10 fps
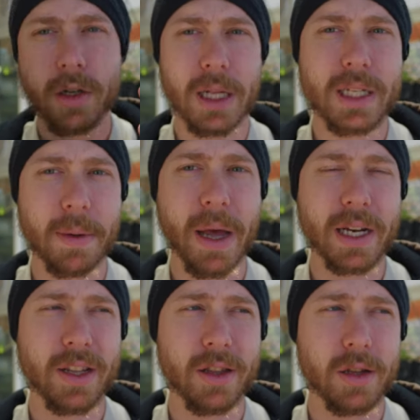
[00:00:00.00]
So let's get
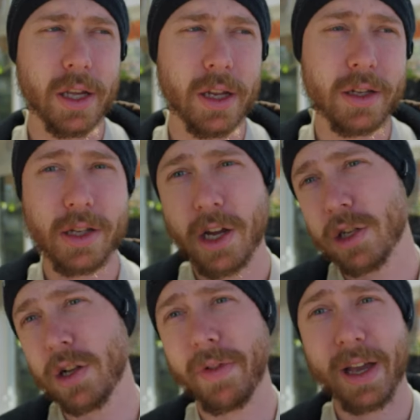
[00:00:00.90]
back to the
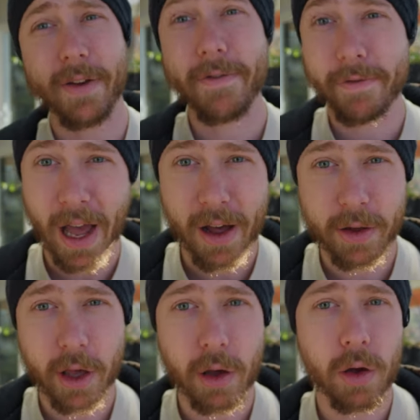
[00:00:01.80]
discussion of like
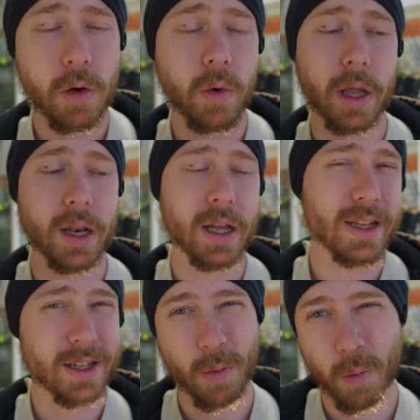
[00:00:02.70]
value and
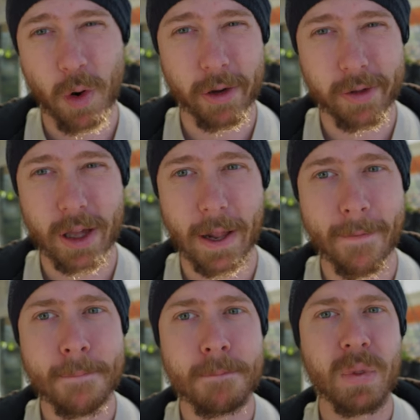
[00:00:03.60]
is it worth
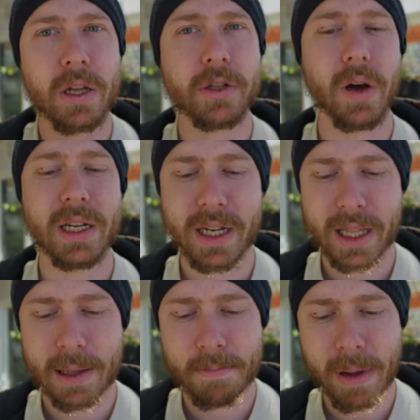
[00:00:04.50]
it. So I'd say
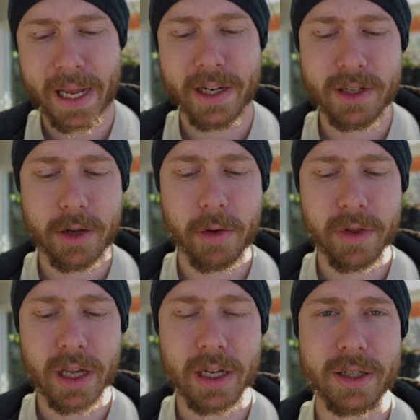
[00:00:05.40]
the main two
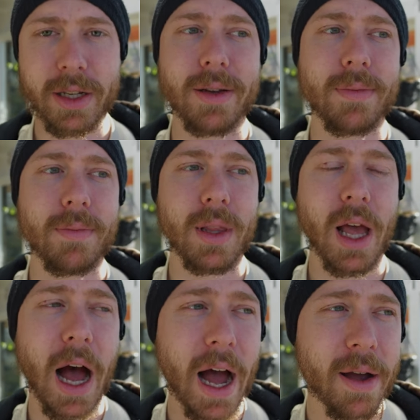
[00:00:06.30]
things that
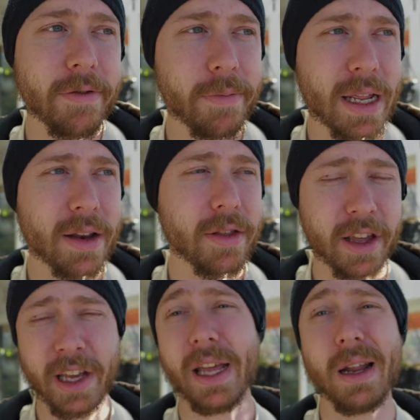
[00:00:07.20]
I've been
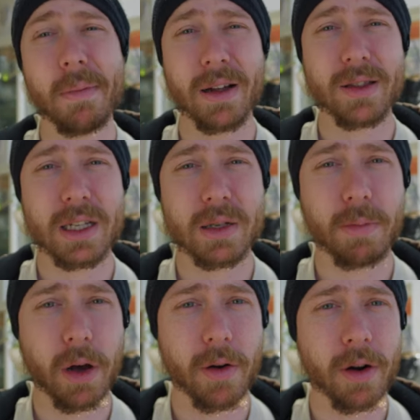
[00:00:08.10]
thinking about this
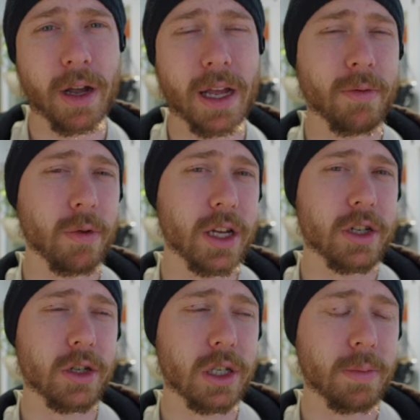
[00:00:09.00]
blower in
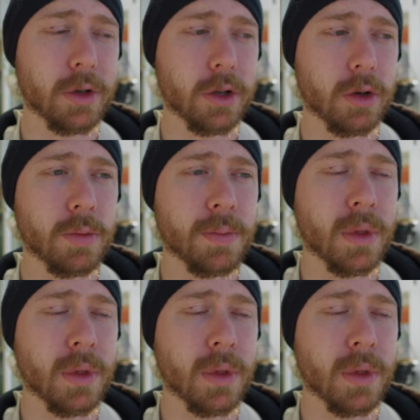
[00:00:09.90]
relationship to